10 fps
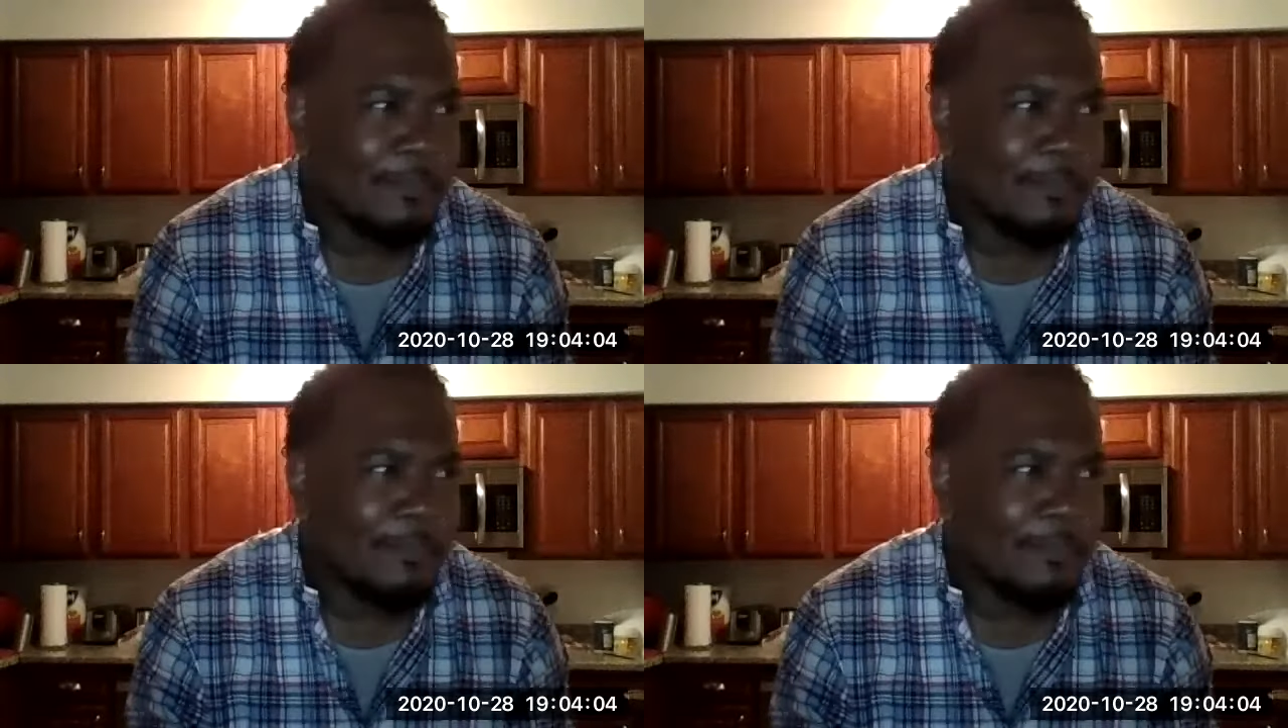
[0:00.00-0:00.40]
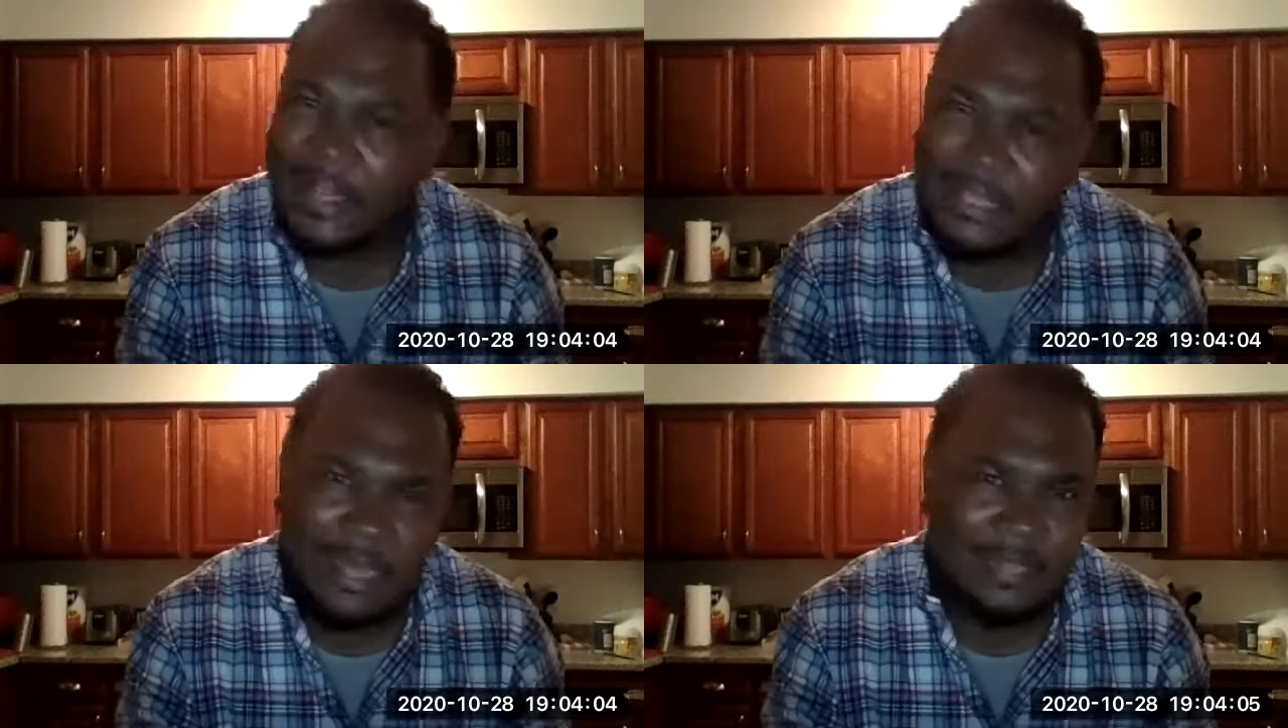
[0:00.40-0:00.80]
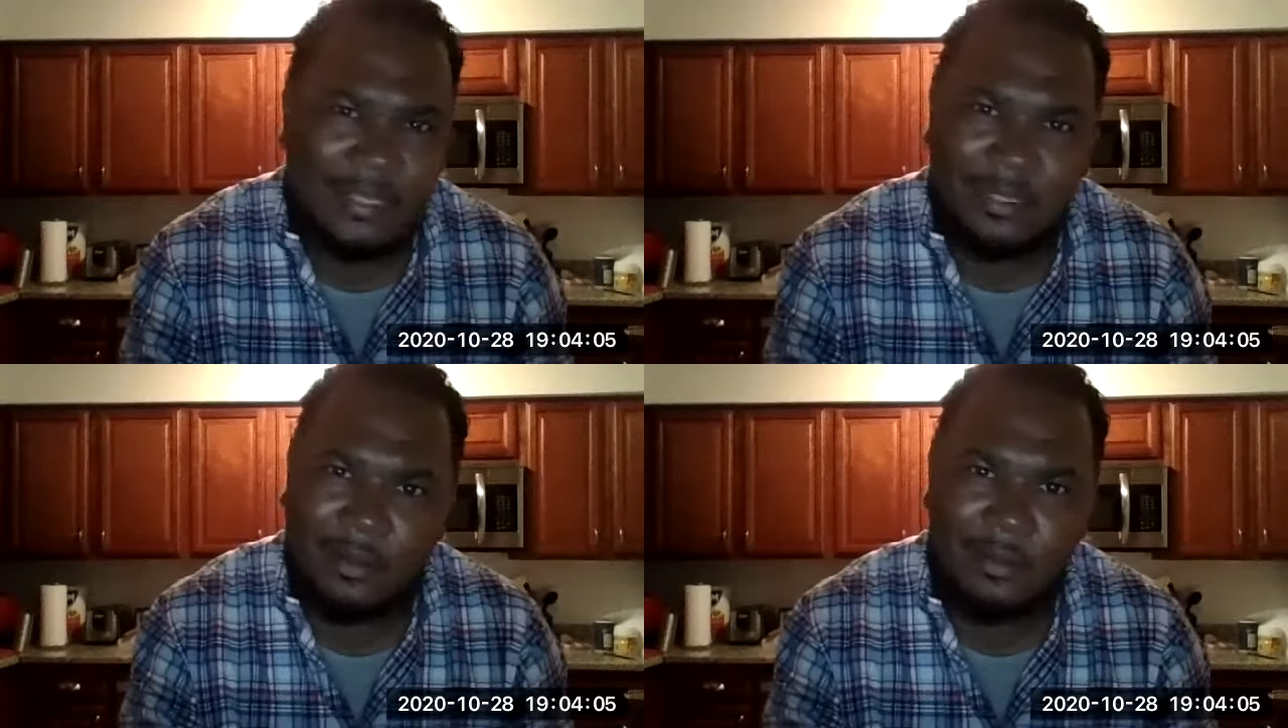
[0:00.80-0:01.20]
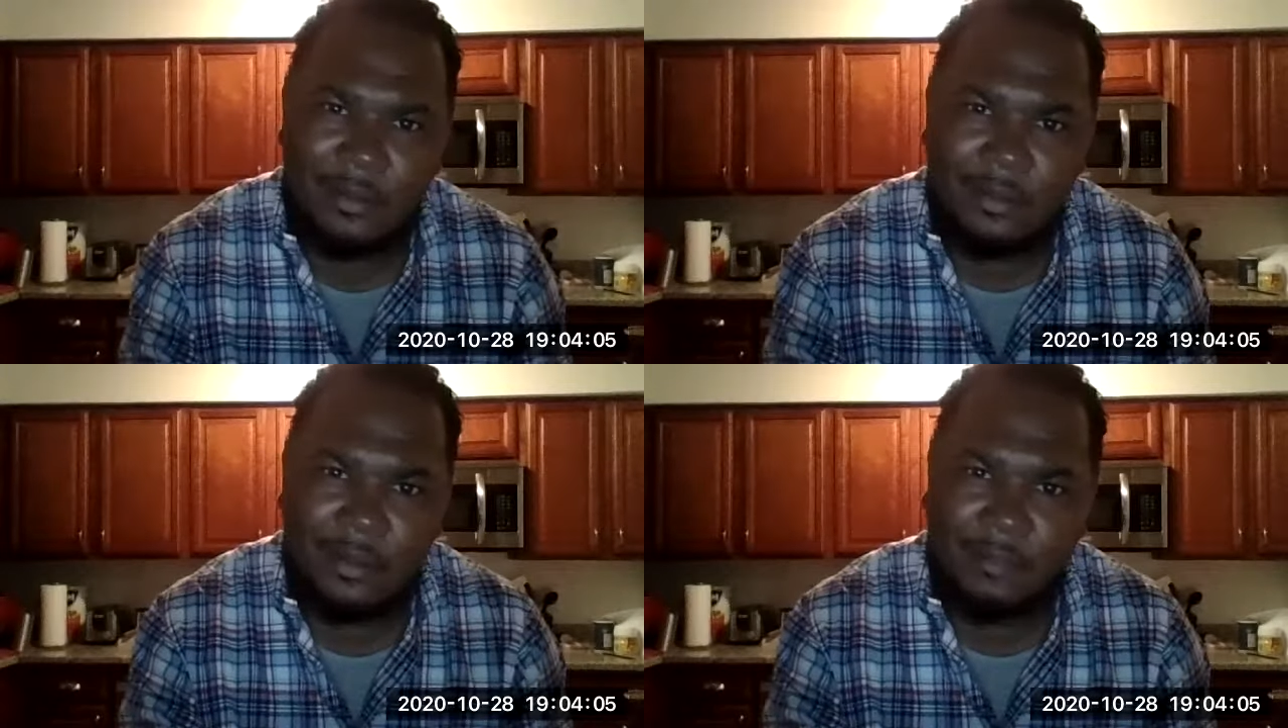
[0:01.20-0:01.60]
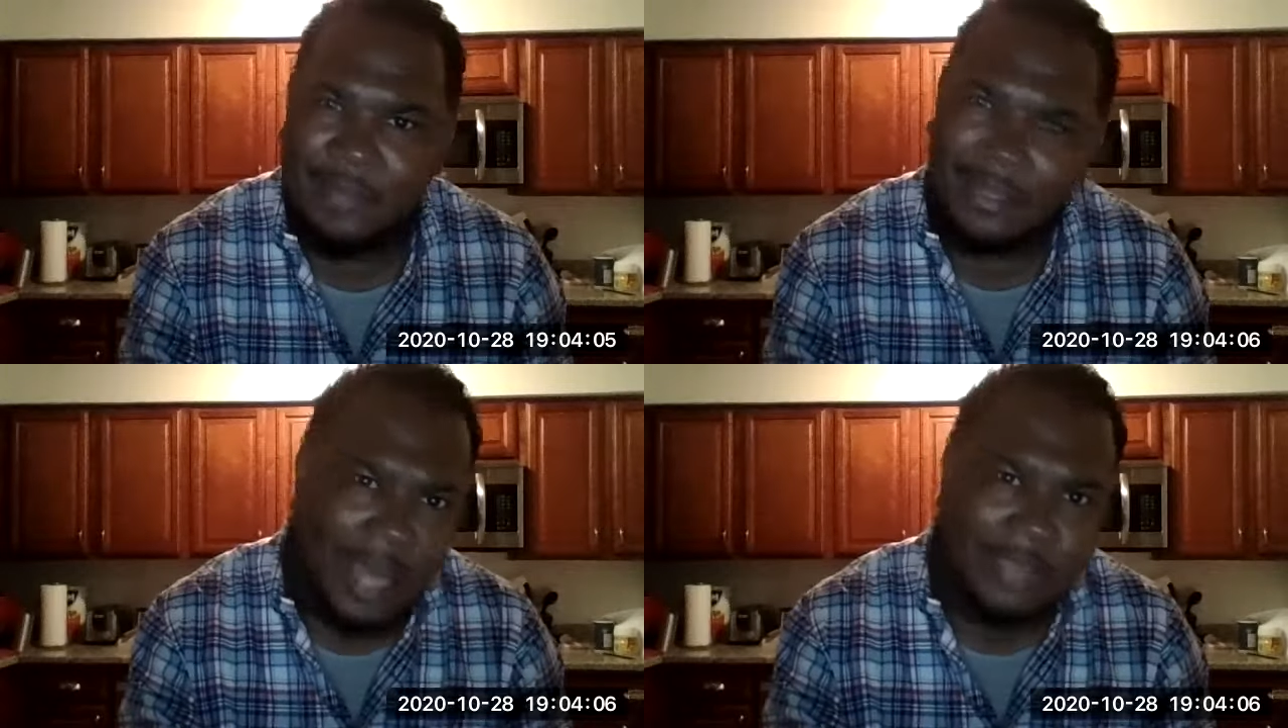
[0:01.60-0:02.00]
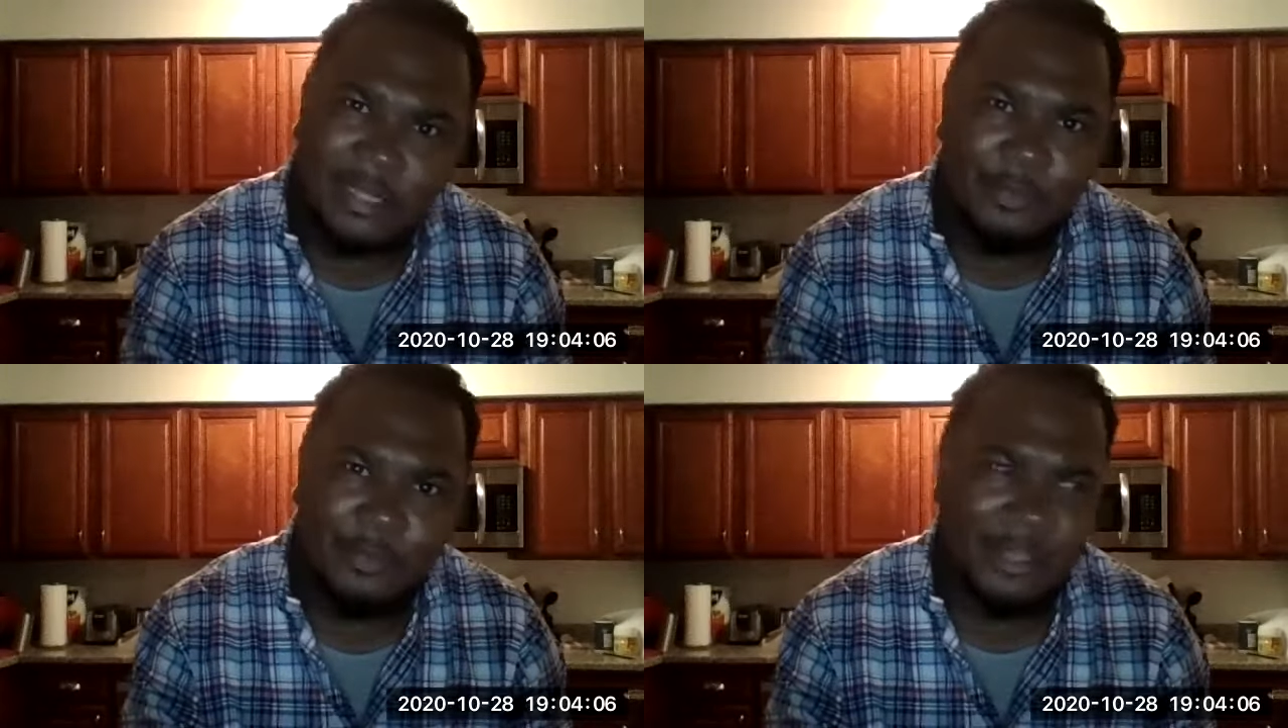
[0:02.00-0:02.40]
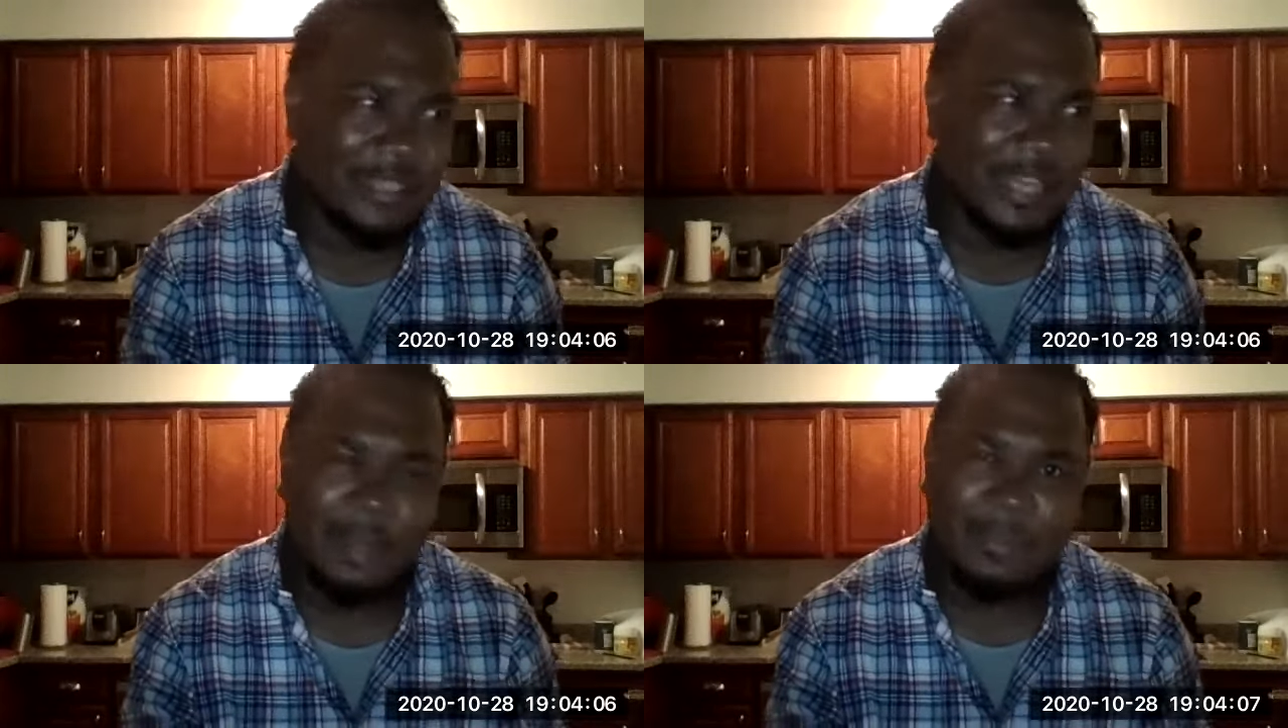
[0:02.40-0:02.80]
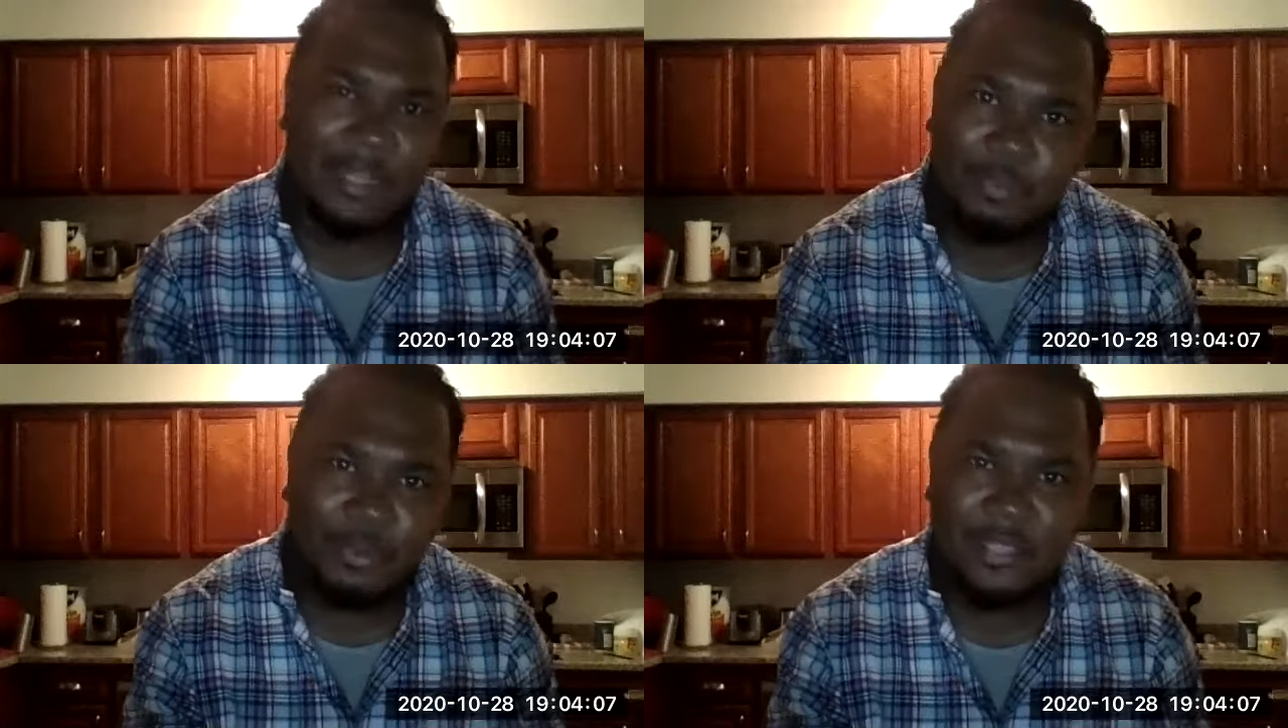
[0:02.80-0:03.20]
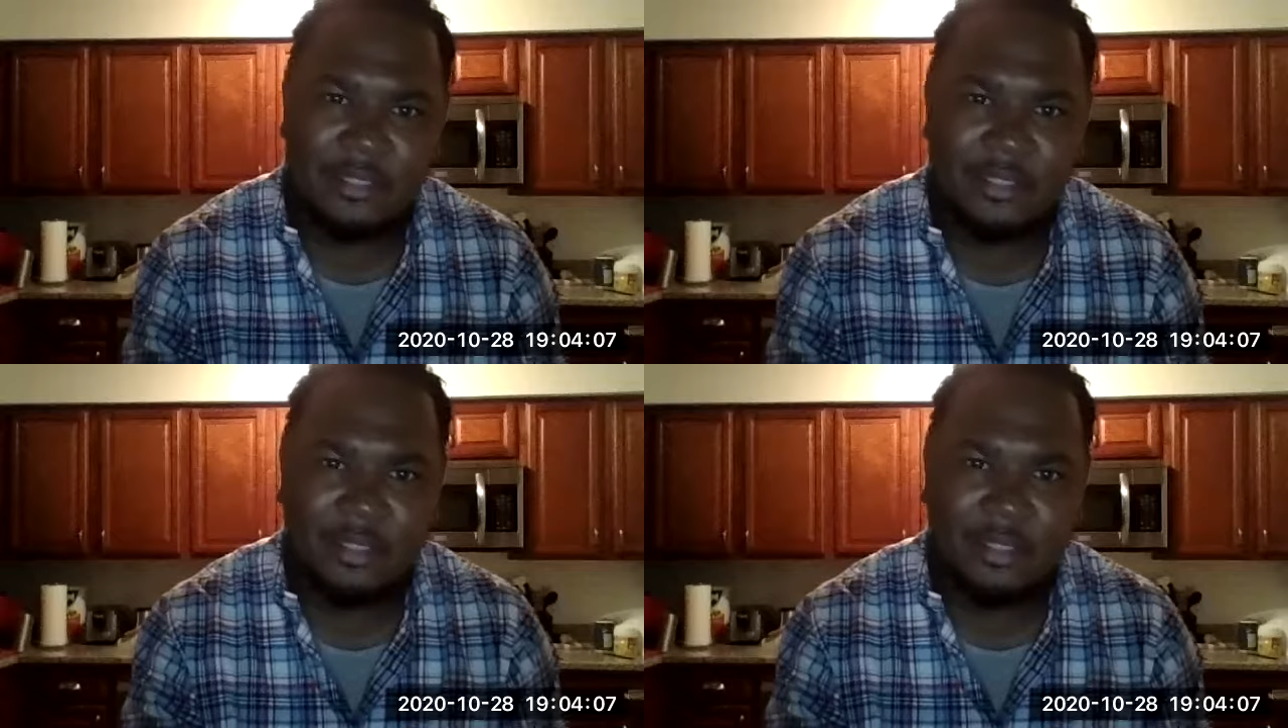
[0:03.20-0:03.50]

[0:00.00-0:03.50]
why can't I stay there? I'm not locked up. It's like I'm in prison.